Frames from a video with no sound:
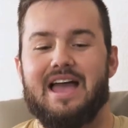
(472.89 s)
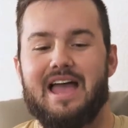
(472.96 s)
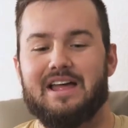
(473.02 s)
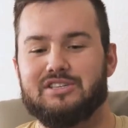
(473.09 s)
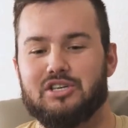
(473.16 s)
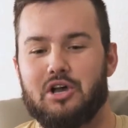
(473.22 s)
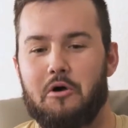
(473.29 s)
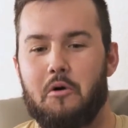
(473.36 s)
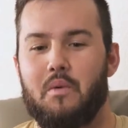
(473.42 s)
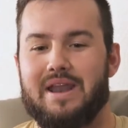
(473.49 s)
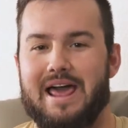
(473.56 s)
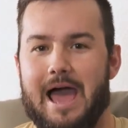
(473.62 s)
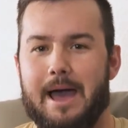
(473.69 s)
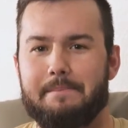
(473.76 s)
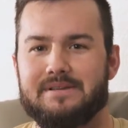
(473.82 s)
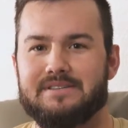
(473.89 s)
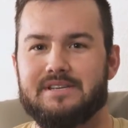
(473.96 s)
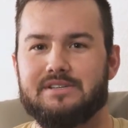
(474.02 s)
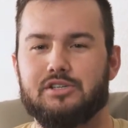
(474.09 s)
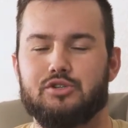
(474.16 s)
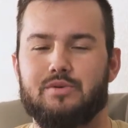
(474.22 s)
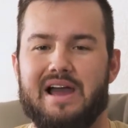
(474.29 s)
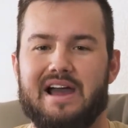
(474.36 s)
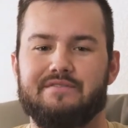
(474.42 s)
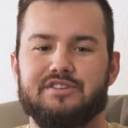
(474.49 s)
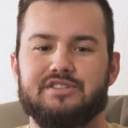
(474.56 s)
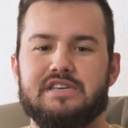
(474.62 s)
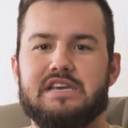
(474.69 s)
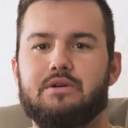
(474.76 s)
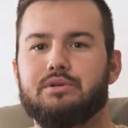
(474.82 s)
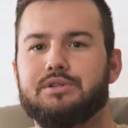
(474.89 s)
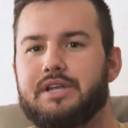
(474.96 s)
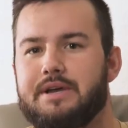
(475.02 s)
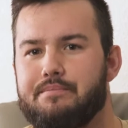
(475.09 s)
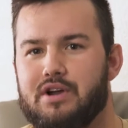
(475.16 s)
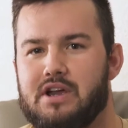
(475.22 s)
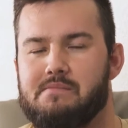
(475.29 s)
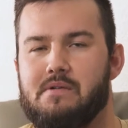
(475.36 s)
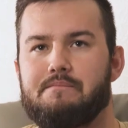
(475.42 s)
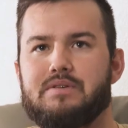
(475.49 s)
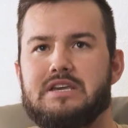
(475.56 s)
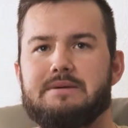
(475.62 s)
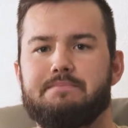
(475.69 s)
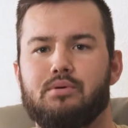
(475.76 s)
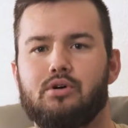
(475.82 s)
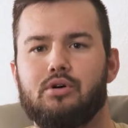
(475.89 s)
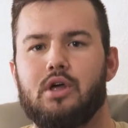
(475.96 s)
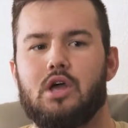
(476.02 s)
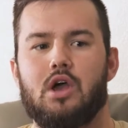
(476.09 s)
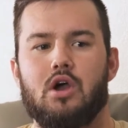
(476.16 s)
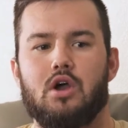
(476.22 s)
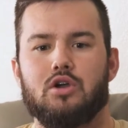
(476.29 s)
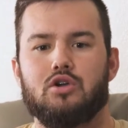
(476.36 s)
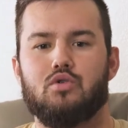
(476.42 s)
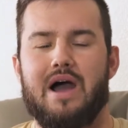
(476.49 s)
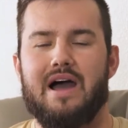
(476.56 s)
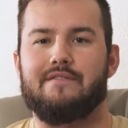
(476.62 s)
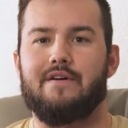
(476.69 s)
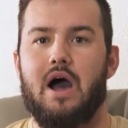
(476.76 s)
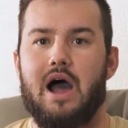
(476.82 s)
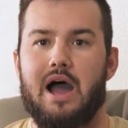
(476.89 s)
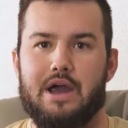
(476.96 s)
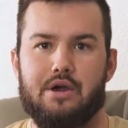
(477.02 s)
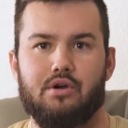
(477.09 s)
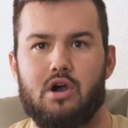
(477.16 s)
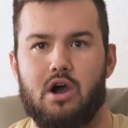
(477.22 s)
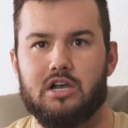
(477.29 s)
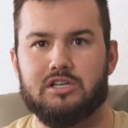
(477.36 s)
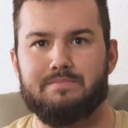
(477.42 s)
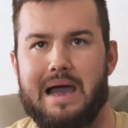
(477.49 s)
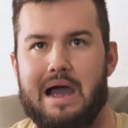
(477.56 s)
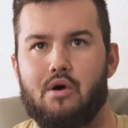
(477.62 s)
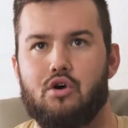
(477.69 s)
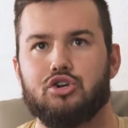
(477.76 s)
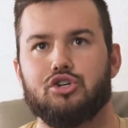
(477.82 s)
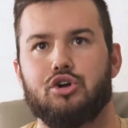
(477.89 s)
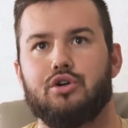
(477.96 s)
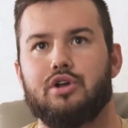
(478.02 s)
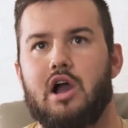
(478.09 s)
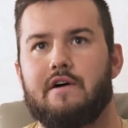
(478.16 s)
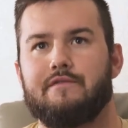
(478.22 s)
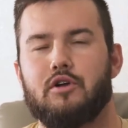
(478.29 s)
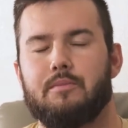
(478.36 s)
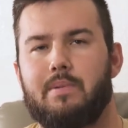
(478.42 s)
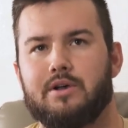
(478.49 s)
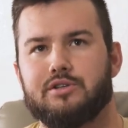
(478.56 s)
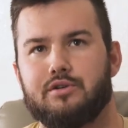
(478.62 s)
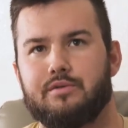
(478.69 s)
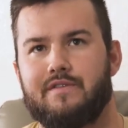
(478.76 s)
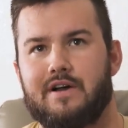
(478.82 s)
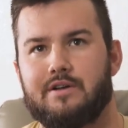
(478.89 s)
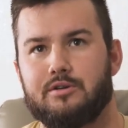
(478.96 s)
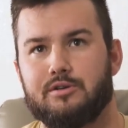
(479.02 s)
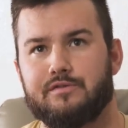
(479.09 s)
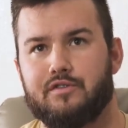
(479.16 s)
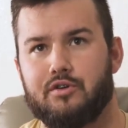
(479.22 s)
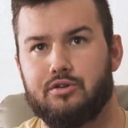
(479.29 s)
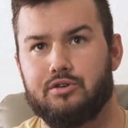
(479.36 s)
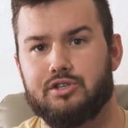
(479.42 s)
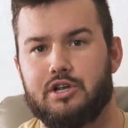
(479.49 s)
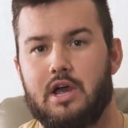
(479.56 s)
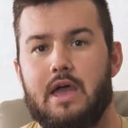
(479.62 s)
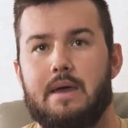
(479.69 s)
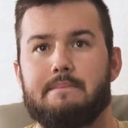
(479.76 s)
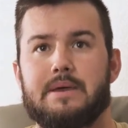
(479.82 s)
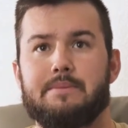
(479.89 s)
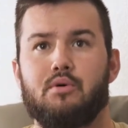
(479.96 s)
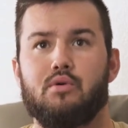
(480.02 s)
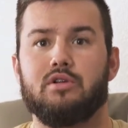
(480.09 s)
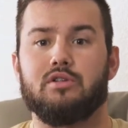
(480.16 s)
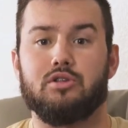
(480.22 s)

And so what happens is you have this equilibrium of people who have higher cost power turning off their puzzle finders first, people with